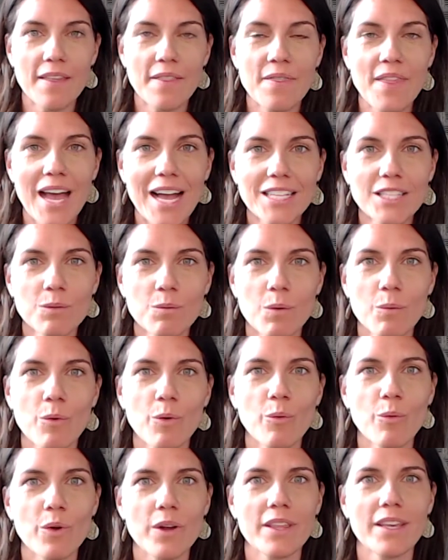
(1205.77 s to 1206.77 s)
that's when we're
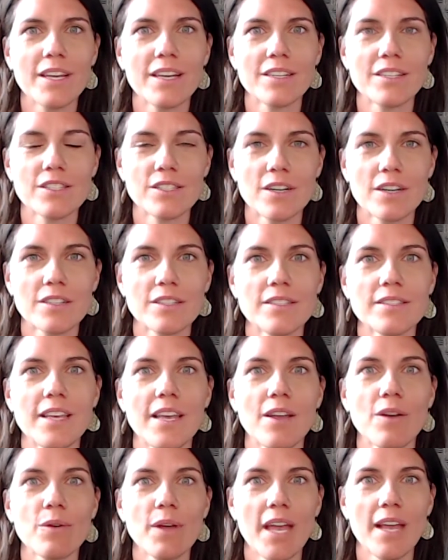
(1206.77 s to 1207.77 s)
really going to start to
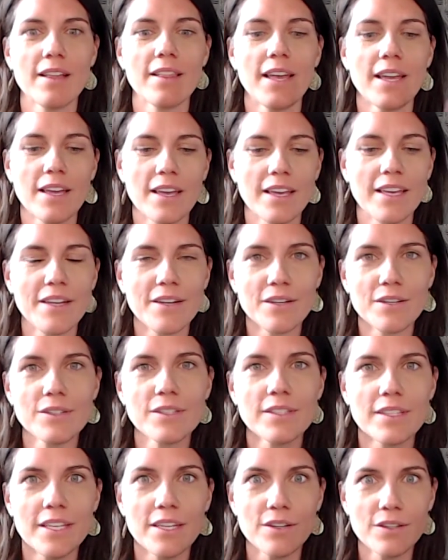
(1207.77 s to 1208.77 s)
say, okay, like
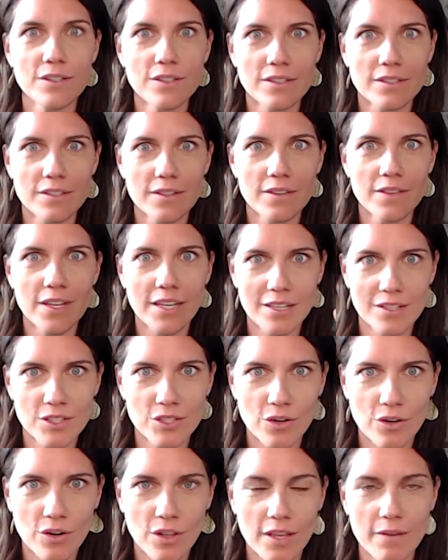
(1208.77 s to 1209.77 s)
here's the
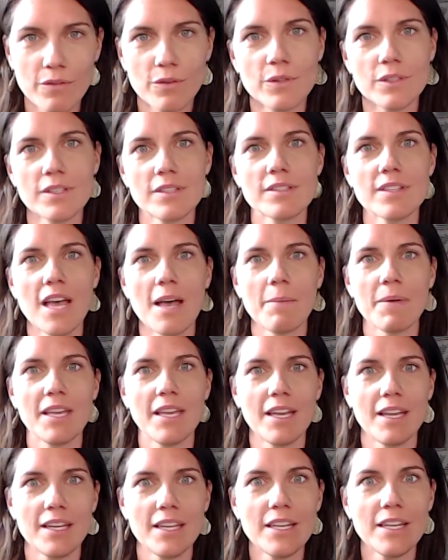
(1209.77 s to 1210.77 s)
external influences coming
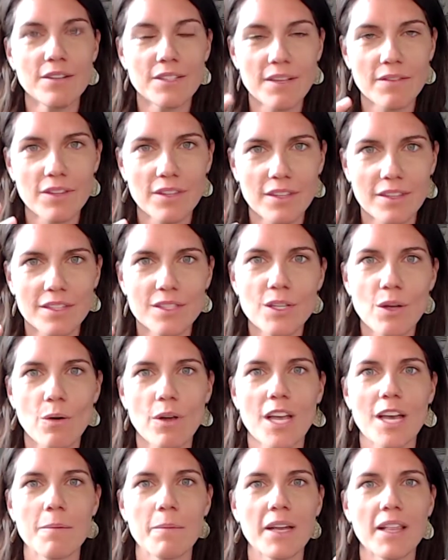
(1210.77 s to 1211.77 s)
in. Here's everything that's
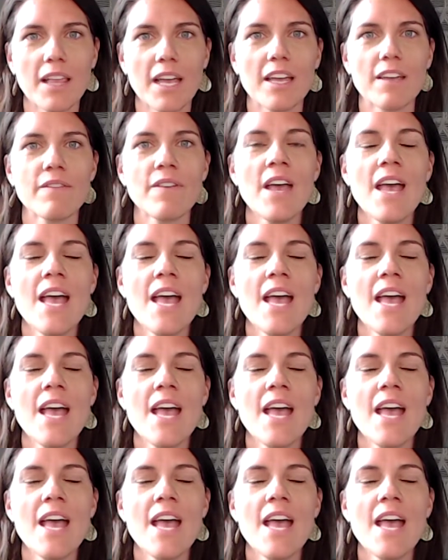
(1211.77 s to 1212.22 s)
going on in my life.